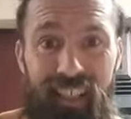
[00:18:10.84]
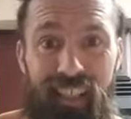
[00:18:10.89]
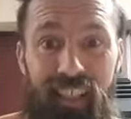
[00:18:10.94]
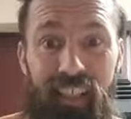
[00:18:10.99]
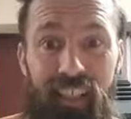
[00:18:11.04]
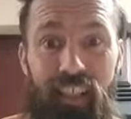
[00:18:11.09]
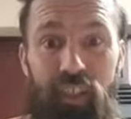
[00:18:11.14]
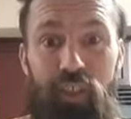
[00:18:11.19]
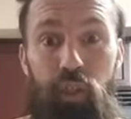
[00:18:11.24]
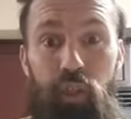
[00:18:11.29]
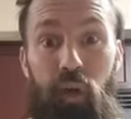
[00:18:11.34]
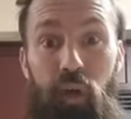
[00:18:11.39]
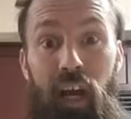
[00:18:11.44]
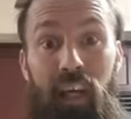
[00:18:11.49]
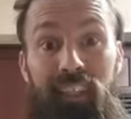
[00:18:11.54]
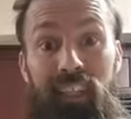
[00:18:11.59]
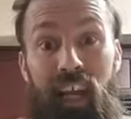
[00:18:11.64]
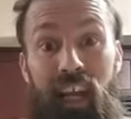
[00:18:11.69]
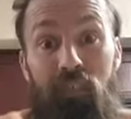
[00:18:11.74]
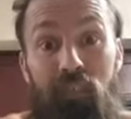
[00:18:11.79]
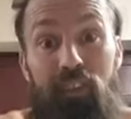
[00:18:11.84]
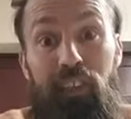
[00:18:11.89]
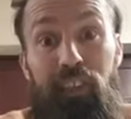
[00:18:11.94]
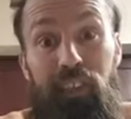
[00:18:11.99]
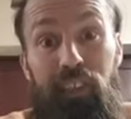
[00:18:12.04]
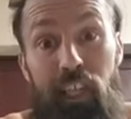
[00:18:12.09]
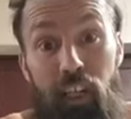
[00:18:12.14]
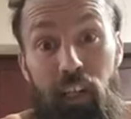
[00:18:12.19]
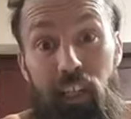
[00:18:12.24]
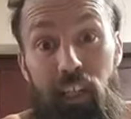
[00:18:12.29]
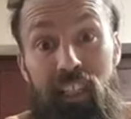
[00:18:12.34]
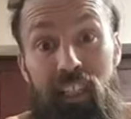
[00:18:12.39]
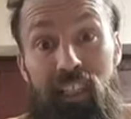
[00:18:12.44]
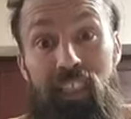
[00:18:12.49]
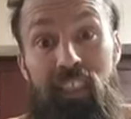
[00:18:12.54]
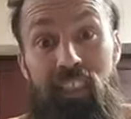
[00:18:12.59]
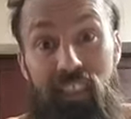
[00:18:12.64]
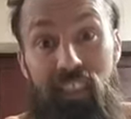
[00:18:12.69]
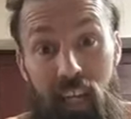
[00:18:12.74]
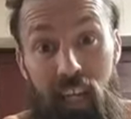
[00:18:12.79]
you guys have literally
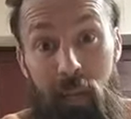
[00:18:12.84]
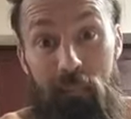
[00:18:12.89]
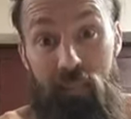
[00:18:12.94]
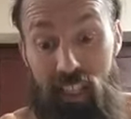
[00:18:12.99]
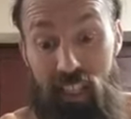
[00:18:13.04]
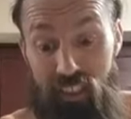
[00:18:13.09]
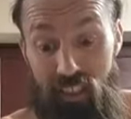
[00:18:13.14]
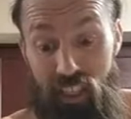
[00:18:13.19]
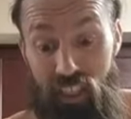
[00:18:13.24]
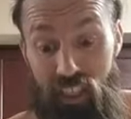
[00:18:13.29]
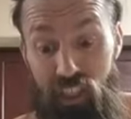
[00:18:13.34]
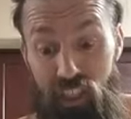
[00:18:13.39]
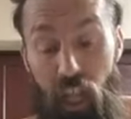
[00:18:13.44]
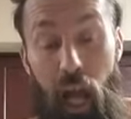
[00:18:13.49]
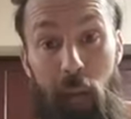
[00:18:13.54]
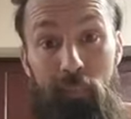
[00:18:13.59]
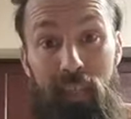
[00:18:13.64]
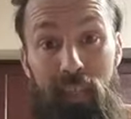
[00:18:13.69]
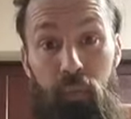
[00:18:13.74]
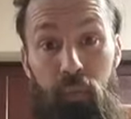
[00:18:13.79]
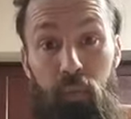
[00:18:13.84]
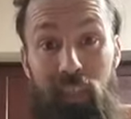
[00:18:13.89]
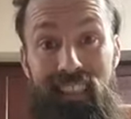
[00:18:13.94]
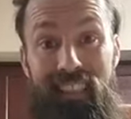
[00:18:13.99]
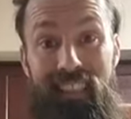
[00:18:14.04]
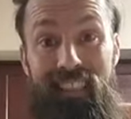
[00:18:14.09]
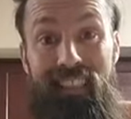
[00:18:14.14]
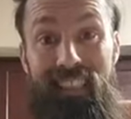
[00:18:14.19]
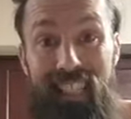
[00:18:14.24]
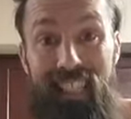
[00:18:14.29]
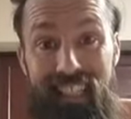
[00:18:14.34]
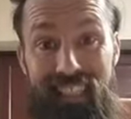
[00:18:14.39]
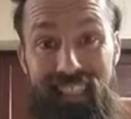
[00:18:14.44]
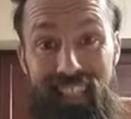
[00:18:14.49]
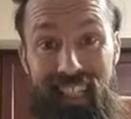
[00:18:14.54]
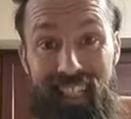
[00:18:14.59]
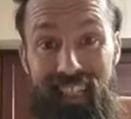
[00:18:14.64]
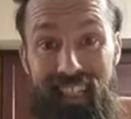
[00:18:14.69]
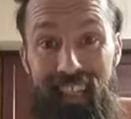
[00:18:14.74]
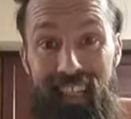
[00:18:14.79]
skipped and stopped and
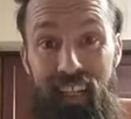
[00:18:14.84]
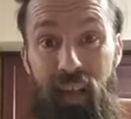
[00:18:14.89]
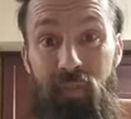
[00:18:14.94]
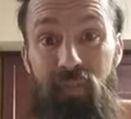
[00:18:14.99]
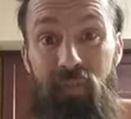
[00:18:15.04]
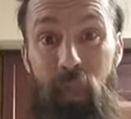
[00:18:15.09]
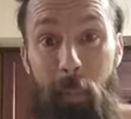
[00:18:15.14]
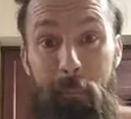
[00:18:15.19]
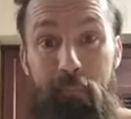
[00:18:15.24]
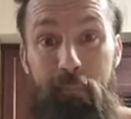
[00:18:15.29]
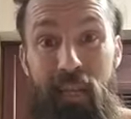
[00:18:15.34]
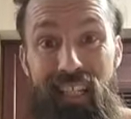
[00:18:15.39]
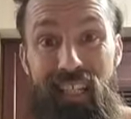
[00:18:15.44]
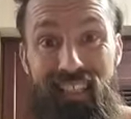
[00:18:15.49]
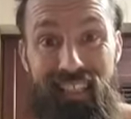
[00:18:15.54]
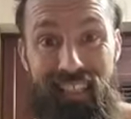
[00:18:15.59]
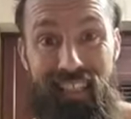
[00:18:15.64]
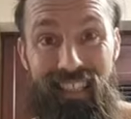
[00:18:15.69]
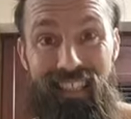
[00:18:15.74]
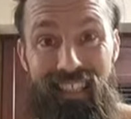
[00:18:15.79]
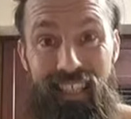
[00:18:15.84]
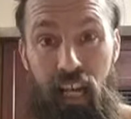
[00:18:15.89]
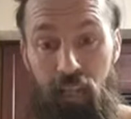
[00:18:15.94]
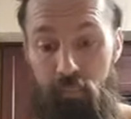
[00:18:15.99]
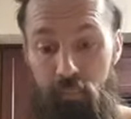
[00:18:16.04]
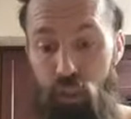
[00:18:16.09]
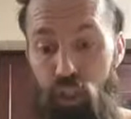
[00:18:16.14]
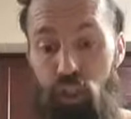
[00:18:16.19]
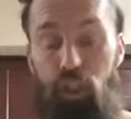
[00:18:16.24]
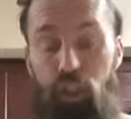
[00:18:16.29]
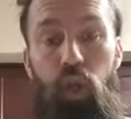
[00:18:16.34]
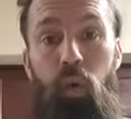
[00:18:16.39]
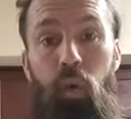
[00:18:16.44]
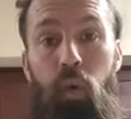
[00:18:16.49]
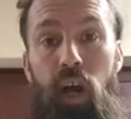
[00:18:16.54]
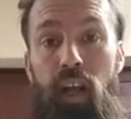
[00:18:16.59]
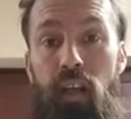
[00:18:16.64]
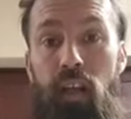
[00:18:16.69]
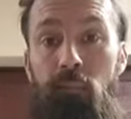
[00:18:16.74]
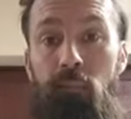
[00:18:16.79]
resisted the business side because you know
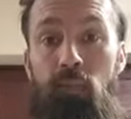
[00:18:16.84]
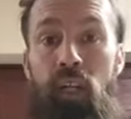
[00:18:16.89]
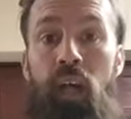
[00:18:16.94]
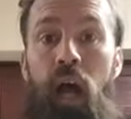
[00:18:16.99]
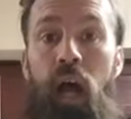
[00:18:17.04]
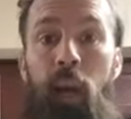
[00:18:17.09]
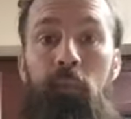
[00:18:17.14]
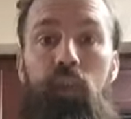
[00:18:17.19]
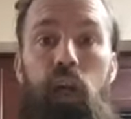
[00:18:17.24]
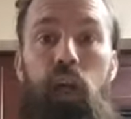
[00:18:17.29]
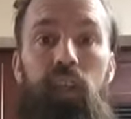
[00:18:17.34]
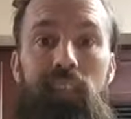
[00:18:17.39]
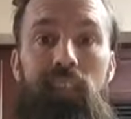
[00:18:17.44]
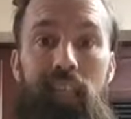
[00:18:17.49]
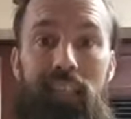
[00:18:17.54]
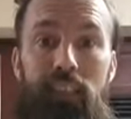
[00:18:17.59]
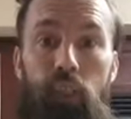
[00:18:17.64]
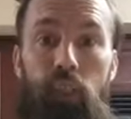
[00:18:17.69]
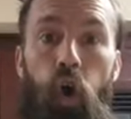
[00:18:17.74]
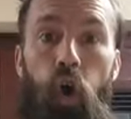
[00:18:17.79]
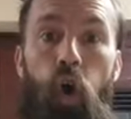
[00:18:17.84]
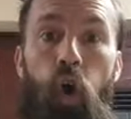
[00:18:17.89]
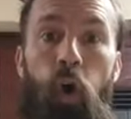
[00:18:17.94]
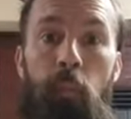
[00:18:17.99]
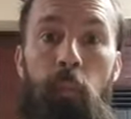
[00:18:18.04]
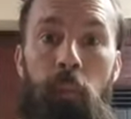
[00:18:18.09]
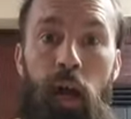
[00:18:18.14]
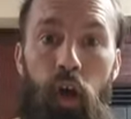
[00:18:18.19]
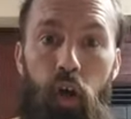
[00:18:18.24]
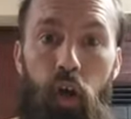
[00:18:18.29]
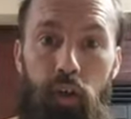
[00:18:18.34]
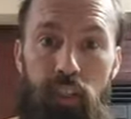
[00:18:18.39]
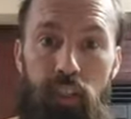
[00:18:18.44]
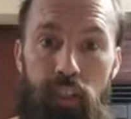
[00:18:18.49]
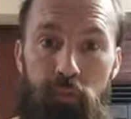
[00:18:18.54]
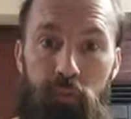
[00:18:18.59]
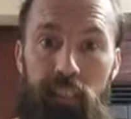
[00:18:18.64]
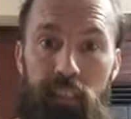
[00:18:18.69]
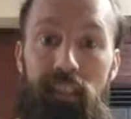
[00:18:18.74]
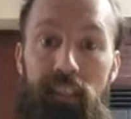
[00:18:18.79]
why? I'm contacting all my artist
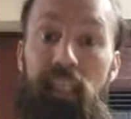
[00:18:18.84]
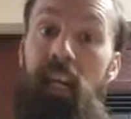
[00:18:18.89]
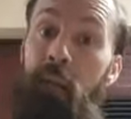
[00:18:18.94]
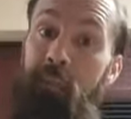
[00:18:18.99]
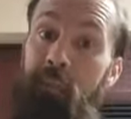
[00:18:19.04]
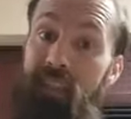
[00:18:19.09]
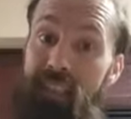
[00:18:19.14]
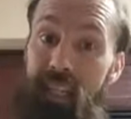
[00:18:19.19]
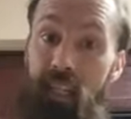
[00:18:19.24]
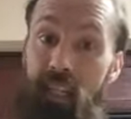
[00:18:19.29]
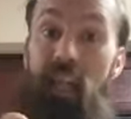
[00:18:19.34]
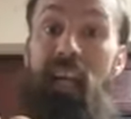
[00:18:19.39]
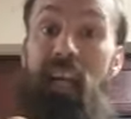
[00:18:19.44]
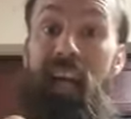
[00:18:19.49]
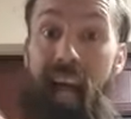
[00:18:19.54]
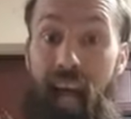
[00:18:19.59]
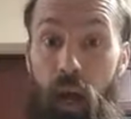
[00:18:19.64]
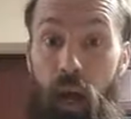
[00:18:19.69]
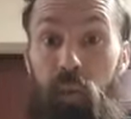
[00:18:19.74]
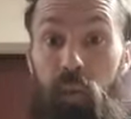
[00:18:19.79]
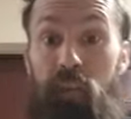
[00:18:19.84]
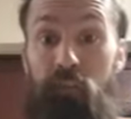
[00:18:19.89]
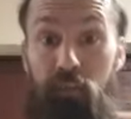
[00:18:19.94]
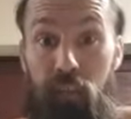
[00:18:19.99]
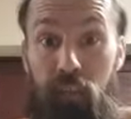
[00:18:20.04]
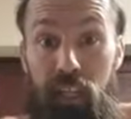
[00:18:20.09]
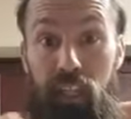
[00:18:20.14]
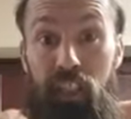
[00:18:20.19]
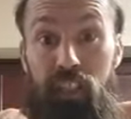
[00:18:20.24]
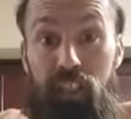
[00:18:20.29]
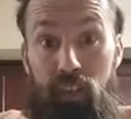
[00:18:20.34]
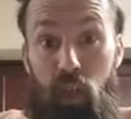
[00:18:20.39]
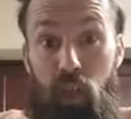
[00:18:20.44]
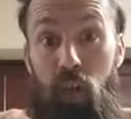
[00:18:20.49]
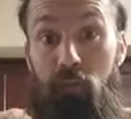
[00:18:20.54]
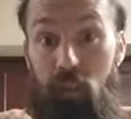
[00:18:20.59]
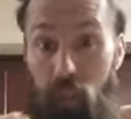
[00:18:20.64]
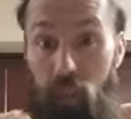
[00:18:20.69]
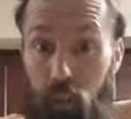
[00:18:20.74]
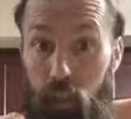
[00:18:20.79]
friends and I'm gonna tell you how we finish this off
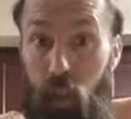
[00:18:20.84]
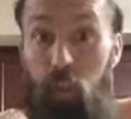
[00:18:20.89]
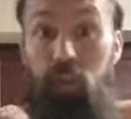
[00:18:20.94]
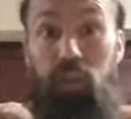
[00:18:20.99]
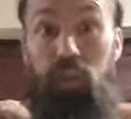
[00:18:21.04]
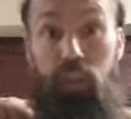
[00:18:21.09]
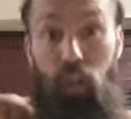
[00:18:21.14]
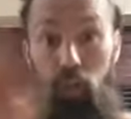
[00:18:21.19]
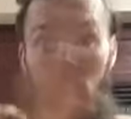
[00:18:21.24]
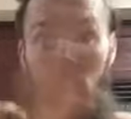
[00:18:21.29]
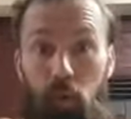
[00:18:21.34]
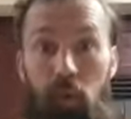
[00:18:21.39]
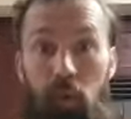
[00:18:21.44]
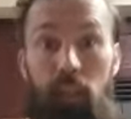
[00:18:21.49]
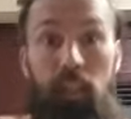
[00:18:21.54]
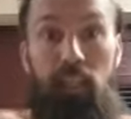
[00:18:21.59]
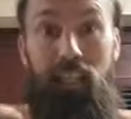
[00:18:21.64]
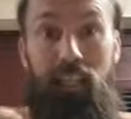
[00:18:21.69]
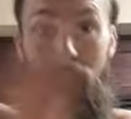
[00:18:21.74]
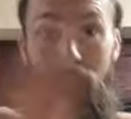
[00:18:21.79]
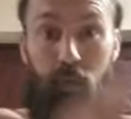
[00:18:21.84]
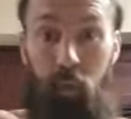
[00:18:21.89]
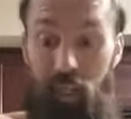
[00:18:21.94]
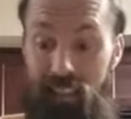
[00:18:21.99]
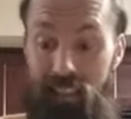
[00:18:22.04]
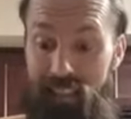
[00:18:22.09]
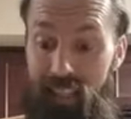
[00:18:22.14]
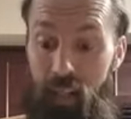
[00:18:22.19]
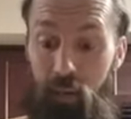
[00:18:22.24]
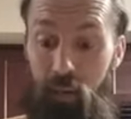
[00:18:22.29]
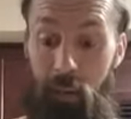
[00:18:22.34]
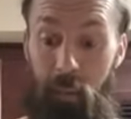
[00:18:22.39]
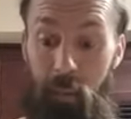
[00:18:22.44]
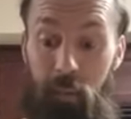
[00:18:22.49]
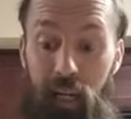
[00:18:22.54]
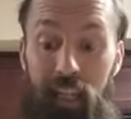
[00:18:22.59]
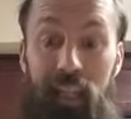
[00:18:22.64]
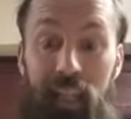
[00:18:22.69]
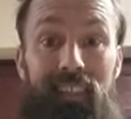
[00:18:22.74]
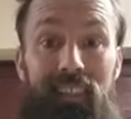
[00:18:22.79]
in closed circle is what I said. Remember, I
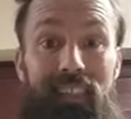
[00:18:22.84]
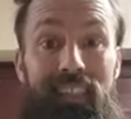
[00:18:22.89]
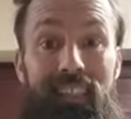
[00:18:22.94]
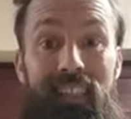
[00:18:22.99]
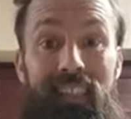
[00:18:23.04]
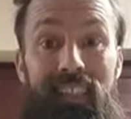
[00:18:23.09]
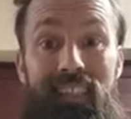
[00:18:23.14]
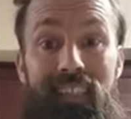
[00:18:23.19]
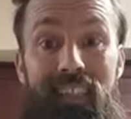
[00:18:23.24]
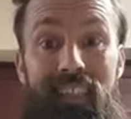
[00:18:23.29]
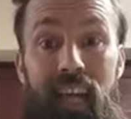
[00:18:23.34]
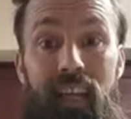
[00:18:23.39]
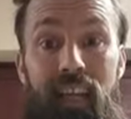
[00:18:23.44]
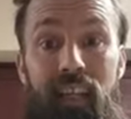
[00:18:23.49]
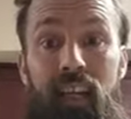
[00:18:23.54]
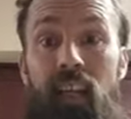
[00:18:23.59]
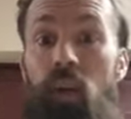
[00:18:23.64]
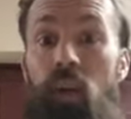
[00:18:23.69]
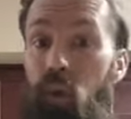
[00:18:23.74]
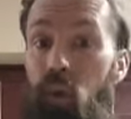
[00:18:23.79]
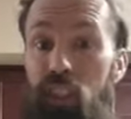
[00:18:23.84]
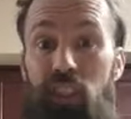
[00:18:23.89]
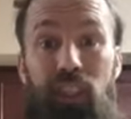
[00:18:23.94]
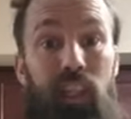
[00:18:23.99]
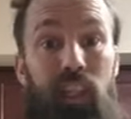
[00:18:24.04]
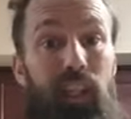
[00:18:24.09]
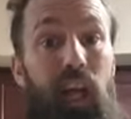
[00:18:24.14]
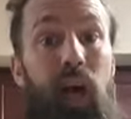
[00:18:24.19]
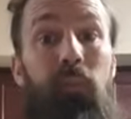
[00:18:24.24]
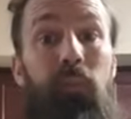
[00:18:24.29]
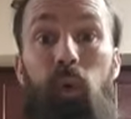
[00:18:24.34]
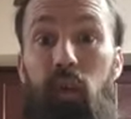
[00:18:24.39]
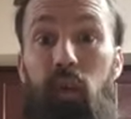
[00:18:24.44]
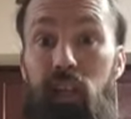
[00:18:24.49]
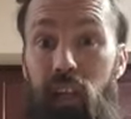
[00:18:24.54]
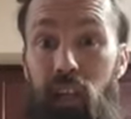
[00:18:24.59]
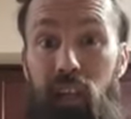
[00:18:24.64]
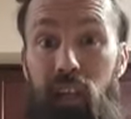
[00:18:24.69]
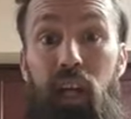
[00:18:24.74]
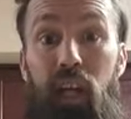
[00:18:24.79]
got the 60K, which is a lot more than a
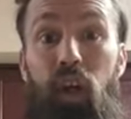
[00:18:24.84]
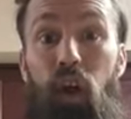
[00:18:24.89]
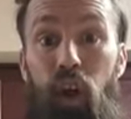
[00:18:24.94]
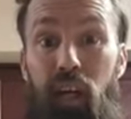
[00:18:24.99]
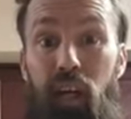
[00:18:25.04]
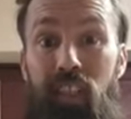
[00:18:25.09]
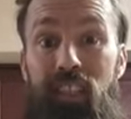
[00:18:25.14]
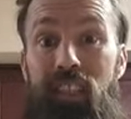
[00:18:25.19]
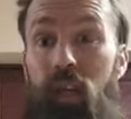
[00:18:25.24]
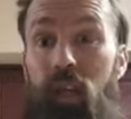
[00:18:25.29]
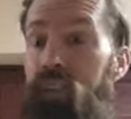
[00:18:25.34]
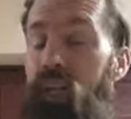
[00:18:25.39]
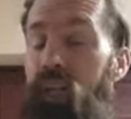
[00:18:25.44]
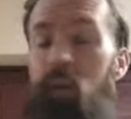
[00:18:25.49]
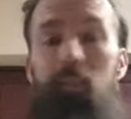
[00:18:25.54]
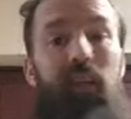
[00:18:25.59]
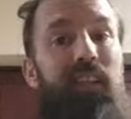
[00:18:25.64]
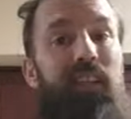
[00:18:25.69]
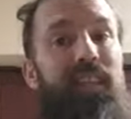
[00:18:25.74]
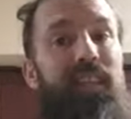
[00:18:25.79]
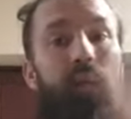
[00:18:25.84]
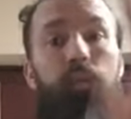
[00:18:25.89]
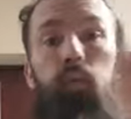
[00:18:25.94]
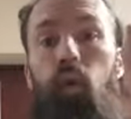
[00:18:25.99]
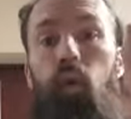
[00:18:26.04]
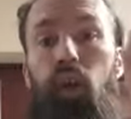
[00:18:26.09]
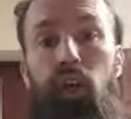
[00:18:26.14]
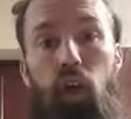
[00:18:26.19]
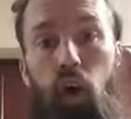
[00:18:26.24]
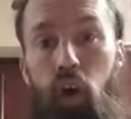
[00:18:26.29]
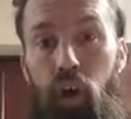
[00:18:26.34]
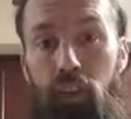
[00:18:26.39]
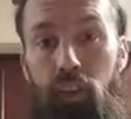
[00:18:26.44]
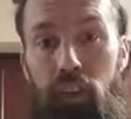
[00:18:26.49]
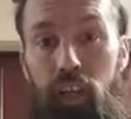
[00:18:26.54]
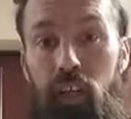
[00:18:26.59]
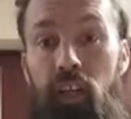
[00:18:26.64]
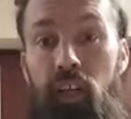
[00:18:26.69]
lot of artists out there because they weren't on the